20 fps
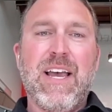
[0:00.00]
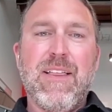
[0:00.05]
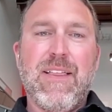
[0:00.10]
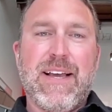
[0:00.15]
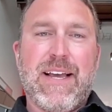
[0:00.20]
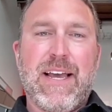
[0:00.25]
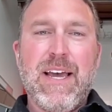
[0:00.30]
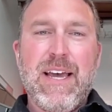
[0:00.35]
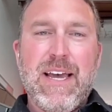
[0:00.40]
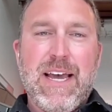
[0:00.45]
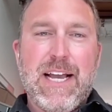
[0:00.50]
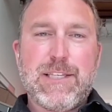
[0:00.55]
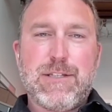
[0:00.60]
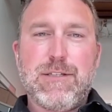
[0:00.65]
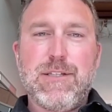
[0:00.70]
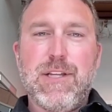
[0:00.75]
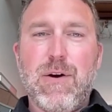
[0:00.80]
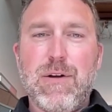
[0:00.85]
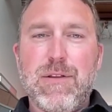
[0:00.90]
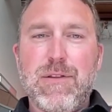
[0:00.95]
Like it's
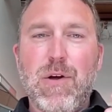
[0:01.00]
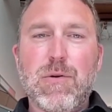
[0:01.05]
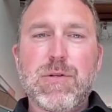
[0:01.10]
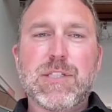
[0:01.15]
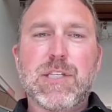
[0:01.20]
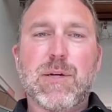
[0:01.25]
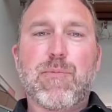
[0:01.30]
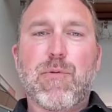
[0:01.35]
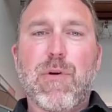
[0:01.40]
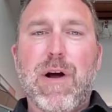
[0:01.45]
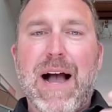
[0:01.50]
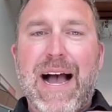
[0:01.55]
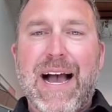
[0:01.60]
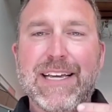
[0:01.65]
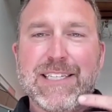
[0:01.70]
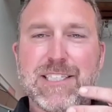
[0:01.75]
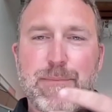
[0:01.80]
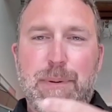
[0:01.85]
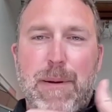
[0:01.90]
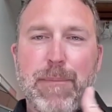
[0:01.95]
no
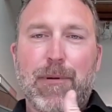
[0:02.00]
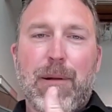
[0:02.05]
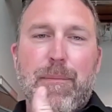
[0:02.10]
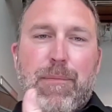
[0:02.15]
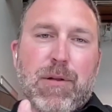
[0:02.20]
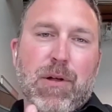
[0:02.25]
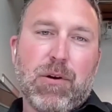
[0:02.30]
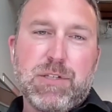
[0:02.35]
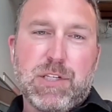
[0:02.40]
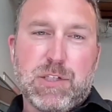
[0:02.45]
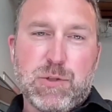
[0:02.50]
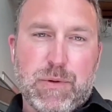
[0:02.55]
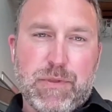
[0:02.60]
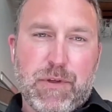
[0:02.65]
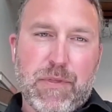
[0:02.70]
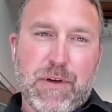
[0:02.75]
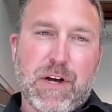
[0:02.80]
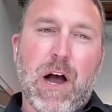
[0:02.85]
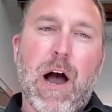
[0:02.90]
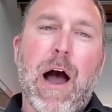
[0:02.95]
surprise the people I'm closest with
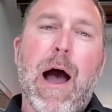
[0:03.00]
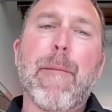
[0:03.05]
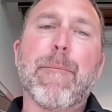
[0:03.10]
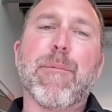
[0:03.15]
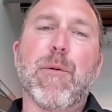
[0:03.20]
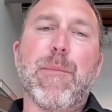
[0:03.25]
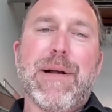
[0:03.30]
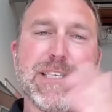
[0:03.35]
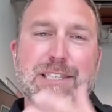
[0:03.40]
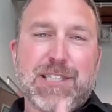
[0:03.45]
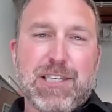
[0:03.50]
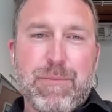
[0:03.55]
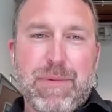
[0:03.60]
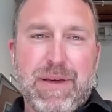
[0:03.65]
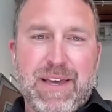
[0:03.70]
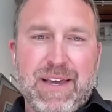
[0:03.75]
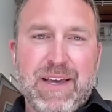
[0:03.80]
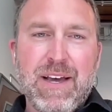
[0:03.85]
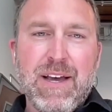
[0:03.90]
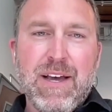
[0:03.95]
are the compliments to
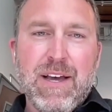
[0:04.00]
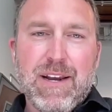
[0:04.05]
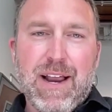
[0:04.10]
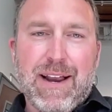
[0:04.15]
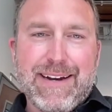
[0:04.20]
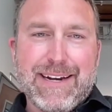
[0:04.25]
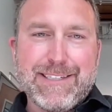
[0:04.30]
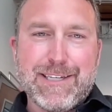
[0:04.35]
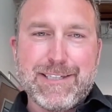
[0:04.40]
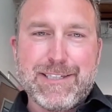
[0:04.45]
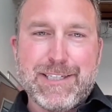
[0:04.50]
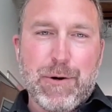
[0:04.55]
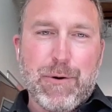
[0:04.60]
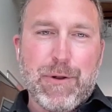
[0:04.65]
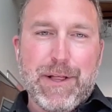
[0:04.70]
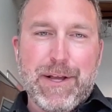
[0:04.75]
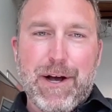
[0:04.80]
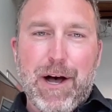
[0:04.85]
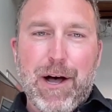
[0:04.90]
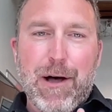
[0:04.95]
me, not
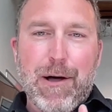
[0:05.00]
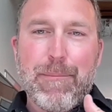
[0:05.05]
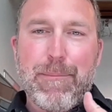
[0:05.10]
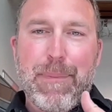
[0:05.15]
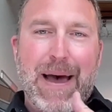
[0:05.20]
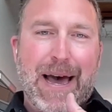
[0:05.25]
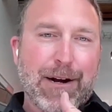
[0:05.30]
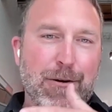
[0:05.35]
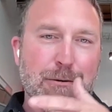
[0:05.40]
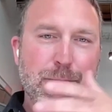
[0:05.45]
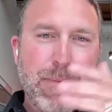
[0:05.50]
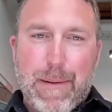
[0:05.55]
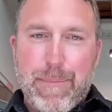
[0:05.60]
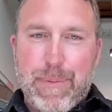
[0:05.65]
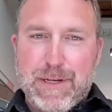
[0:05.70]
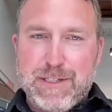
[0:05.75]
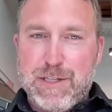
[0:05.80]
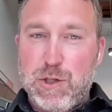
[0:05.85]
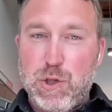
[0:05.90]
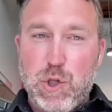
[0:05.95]
necessarily all pattern
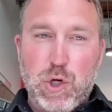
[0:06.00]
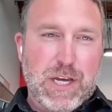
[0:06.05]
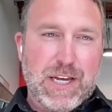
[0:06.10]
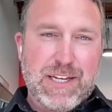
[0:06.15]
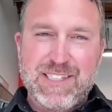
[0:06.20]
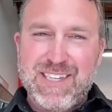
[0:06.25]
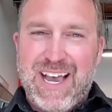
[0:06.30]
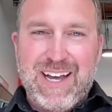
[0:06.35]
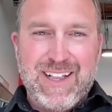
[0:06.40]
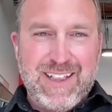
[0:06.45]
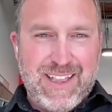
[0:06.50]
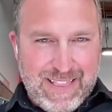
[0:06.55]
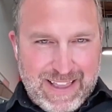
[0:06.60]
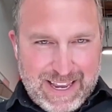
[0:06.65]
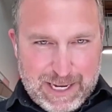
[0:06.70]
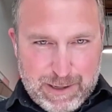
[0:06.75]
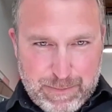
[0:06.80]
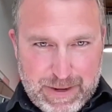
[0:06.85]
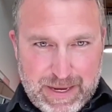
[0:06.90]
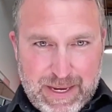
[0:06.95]
mapping to look exactly
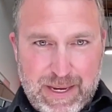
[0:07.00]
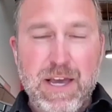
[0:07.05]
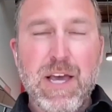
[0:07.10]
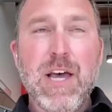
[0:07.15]
like me,